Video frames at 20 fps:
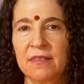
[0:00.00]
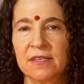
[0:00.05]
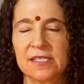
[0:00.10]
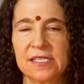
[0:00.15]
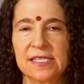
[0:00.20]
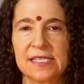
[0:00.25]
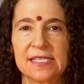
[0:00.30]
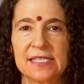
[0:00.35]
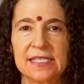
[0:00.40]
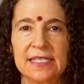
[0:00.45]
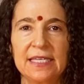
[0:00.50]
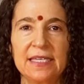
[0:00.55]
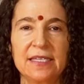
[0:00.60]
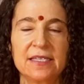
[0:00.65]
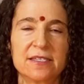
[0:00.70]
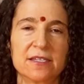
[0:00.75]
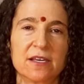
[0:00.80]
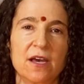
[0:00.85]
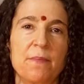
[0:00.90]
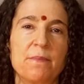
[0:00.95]
the
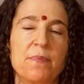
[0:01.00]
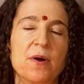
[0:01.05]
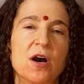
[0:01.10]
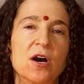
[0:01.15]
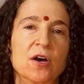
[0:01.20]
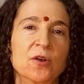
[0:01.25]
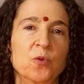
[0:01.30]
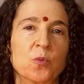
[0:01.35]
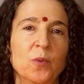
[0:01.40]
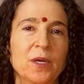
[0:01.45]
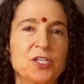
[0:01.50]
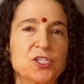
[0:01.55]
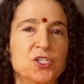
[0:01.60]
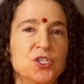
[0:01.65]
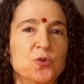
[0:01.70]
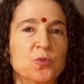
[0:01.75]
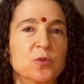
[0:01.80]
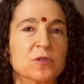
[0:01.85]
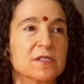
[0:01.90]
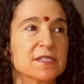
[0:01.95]
seat upon which
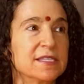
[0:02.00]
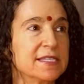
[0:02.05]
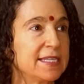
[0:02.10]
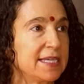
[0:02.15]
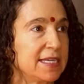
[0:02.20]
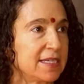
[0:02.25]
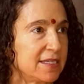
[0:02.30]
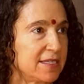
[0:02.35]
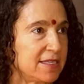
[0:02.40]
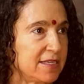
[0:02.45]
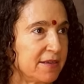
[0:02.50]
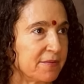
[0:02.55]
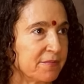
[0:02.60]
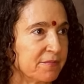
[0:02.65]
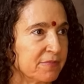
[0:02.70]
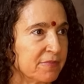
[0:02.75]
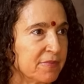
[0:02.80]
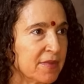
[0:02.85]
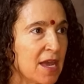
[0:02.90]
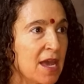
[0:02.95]
you will sit.
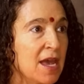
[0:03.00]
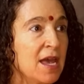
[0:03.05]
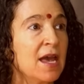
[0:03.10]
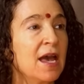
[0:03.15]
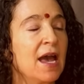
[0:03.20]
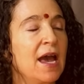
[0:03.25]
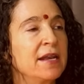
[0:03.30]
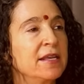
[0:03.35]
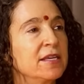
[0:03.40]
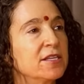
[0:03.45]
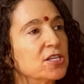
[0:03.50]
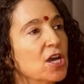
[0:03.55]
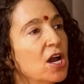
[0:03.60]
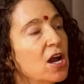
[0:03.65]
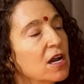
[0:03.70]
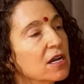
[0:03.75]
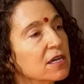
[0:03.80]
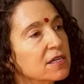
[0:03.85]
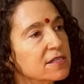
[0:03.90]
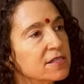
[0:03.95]
And he
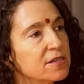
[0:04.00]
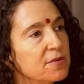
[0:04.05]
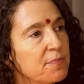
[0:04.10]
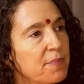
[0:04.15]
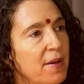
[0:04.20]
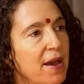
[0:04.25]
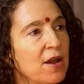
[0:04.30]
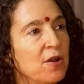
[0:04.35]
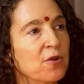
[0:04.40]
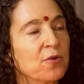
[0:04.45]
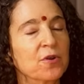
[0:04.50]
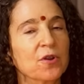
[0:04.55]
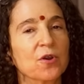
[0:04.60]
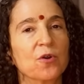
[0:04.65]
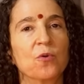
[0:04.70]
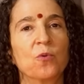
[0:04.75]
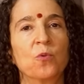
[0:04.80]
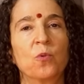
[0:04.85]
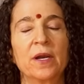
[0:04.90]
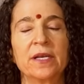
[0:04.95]
talks about
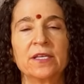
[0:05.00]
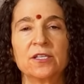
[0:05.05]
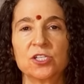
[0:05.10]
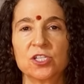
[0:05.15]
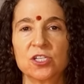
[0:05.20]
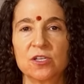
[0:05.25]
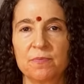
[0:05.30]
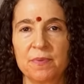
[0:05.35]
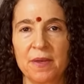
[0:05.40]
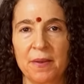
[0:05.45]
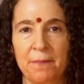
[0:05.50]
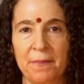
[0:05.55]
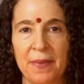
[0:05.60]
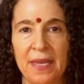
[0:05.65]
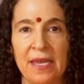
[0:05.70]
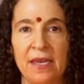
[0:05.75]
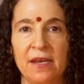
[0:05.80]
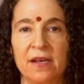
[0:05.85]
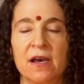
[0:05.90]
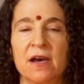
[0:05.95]
what it should be
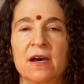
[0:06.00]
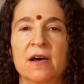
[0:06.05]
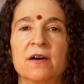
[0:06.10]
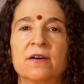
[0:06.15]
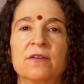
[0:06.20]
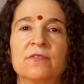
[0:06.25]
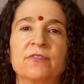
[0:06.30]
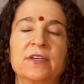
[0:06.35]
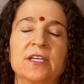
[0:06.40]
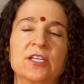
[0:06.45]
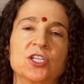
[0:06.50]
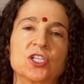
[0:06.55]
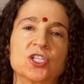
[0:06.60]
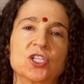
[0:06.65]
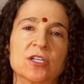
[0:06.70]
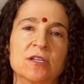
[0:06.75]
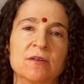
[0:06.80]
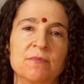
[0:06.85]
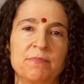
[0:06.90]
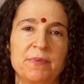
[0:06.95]
made of. It
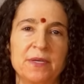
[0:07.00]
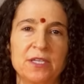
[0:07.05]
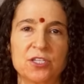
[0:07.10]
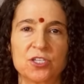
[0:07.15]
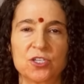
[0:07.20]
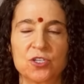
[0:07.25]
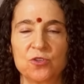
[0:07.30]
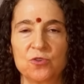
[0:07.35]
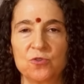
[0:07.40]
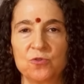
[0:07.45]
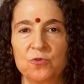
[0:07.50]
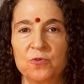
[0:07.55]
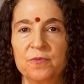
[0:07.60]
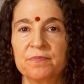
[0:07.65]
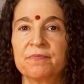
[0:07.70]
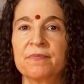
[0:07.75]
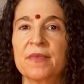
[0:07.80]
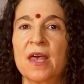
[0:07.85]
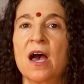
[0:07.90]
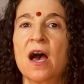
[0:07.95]
shouldn't be too
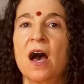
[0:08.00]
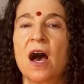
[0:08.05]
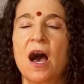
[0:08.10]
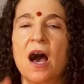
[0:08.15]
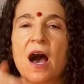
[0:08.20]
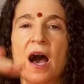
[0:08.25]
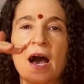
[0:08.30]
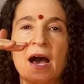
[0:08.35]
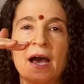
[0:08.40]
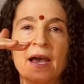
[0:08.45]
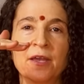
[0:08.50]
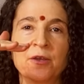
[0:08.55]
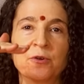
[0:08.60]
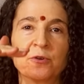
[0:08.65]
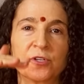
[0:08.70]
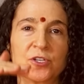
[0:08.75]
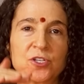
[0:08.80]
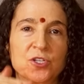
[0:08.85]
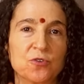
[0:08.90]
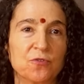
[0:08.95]
high
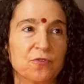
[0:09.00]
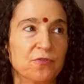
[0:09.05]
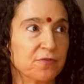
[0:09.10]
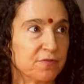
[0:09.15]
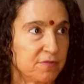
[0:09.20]
or too